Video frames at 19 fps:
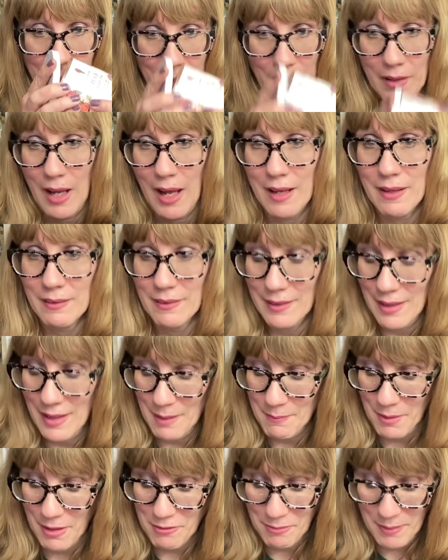Okay,
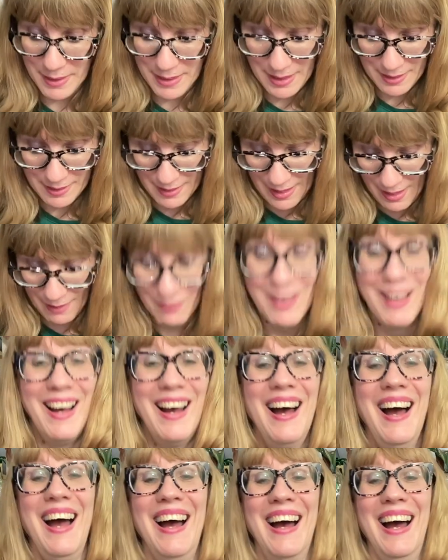I'm off my kick now.
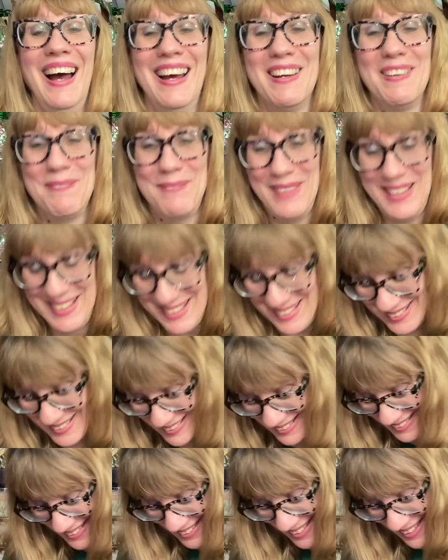Peach
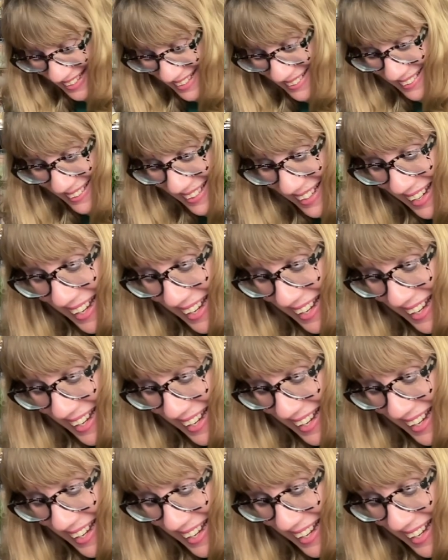sugar cone.